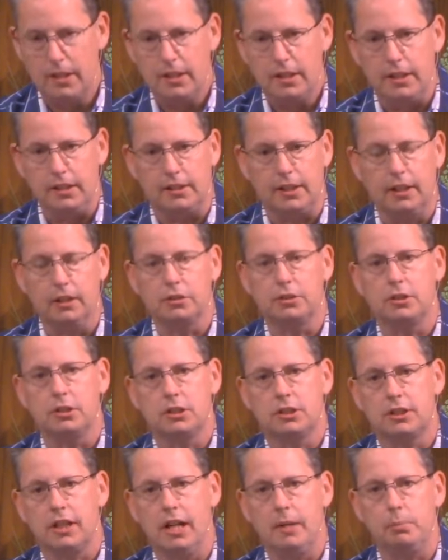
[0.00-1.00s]
He tells the
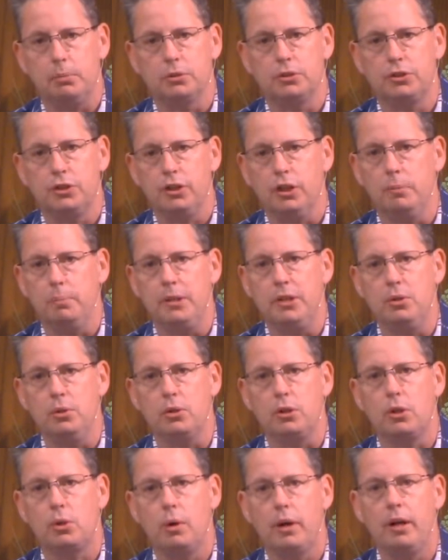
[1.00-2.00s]
disciples, You're going to be
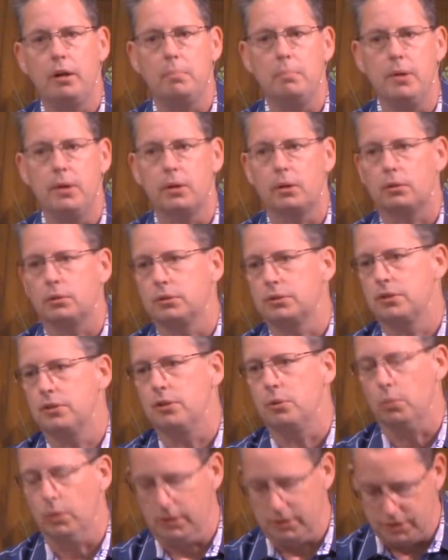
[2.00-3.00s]
doing greater miracles than
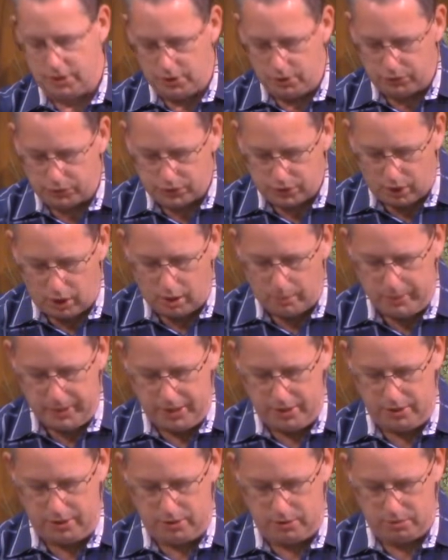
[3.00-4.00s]
the ones that you saw me
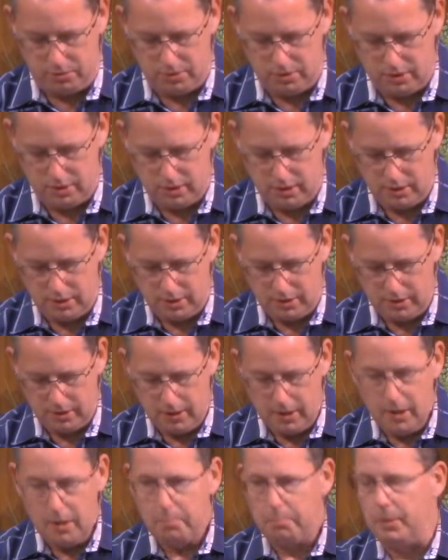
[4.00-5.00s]
do.
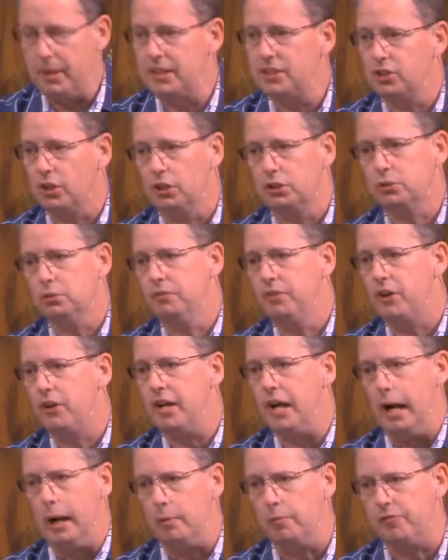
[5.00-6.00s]
But he's also very
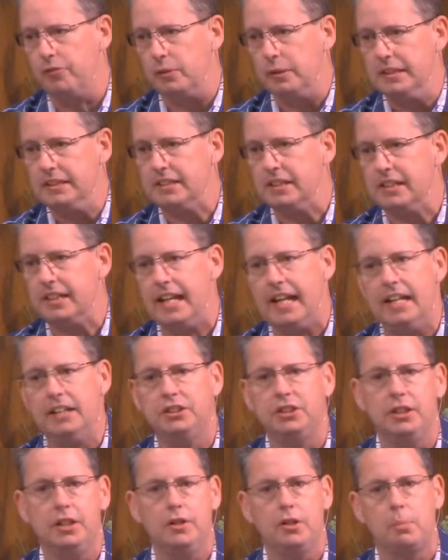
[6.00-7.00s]
helpful. He's
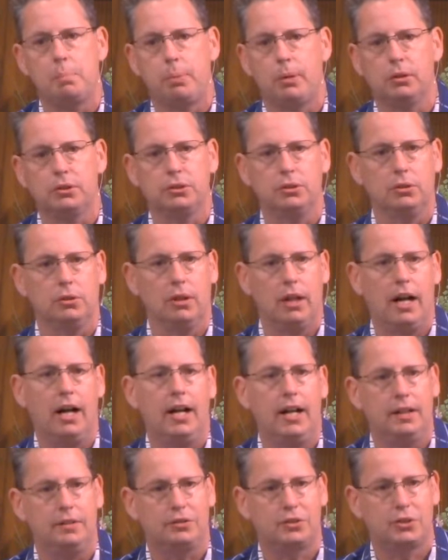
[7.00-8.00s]
engaging in their personal
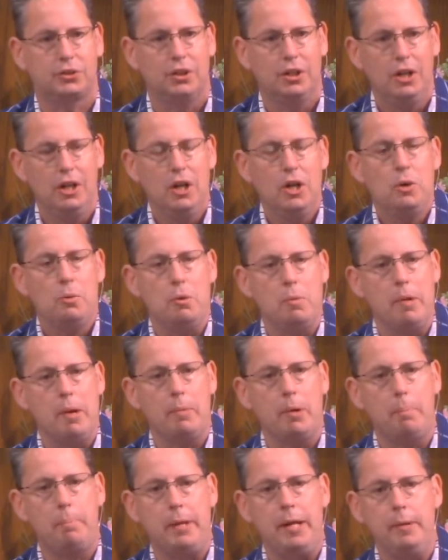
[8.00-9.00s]
lives.
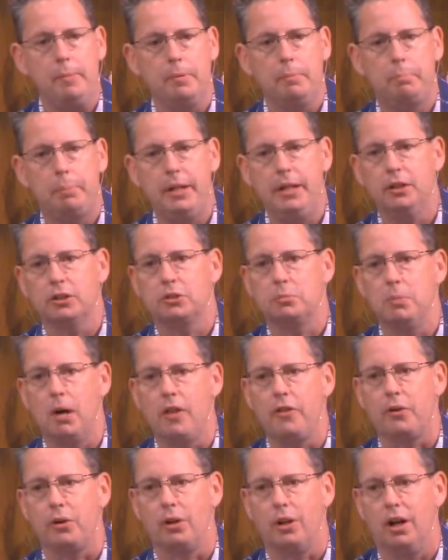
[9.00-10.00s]
Remember P- Peter's
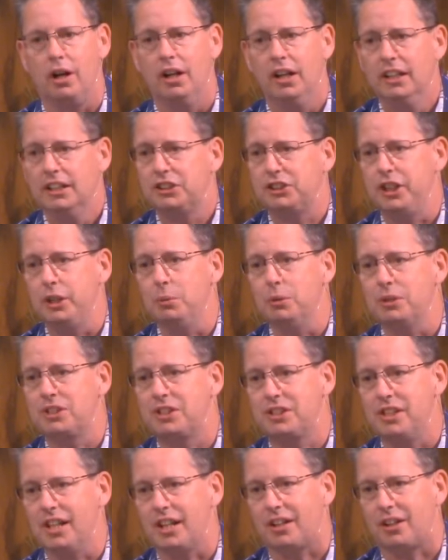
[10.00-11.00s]
mother in law? She was
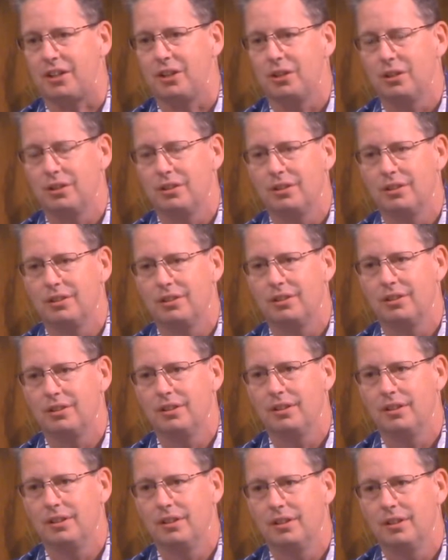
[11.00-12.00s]
sick.
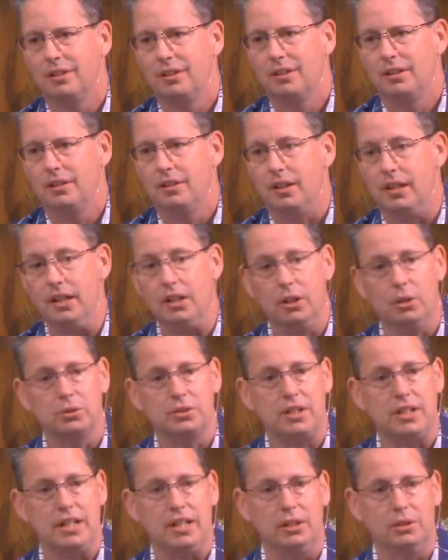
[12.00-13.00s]
He goes
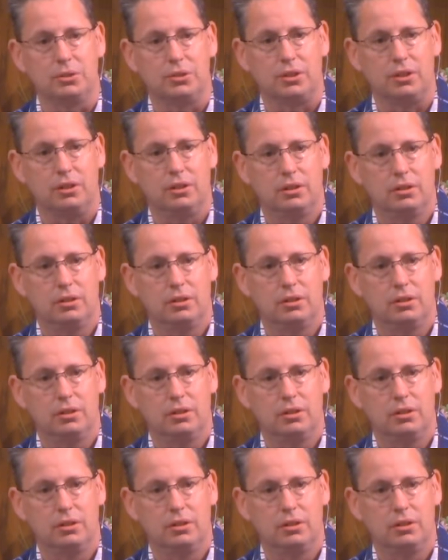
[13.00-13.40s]
and he heals her.